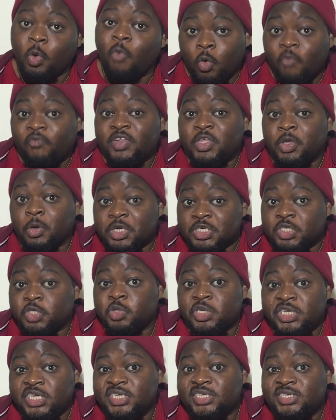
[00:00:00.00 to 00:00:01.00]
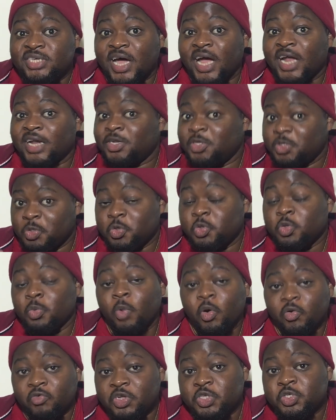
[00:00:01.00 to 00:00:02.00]
So hopefully you're intrigued and you
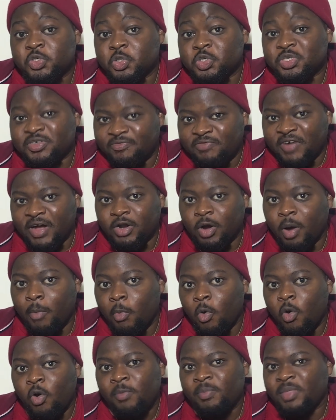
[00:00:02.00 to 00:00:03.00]
do more research and find out